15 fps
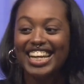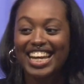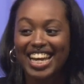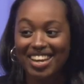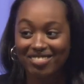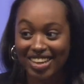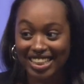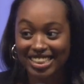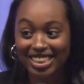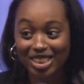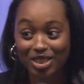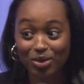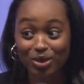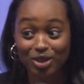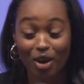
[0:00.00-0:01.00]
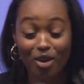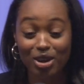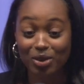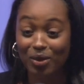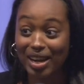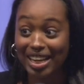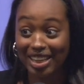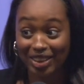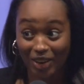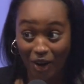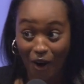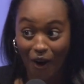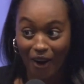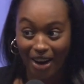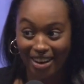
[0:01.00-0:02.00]
And my sister was already waiting in the
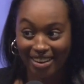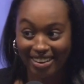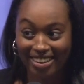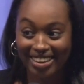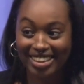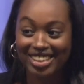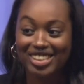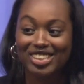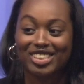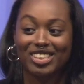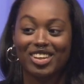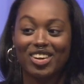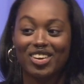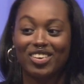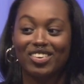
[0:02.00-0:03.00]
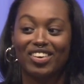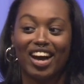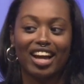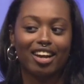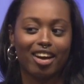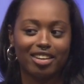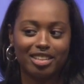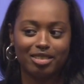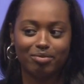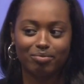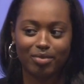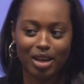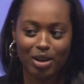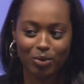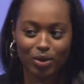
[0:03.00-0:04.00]
car. So I got in
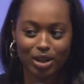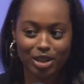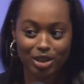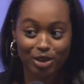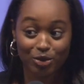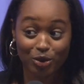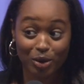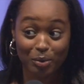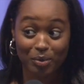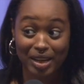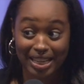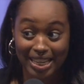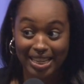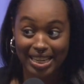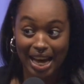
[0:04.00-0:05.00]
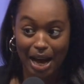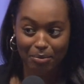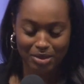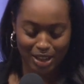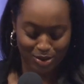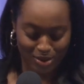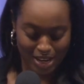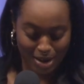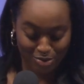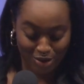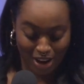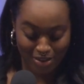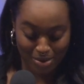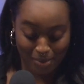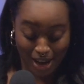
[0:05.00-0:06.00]
and wondered if we were being kidnapped as we kept
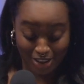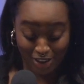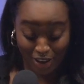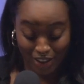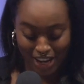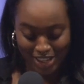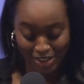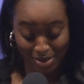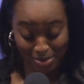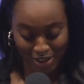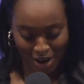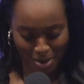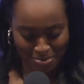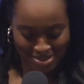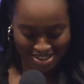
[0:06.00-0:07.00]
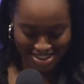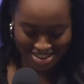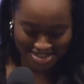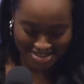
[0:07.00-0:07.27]
driving past all the ice cream shops.